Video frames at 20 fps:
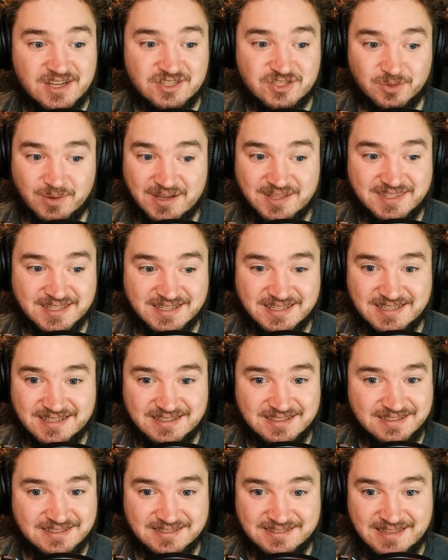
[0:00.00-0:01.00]
So I think
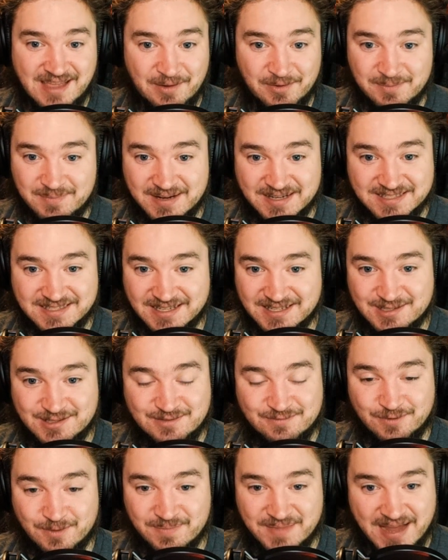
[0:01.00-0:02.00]
that would make
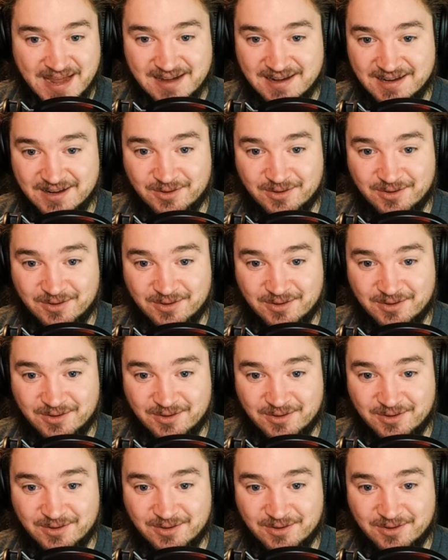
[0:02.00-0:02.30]
sense from that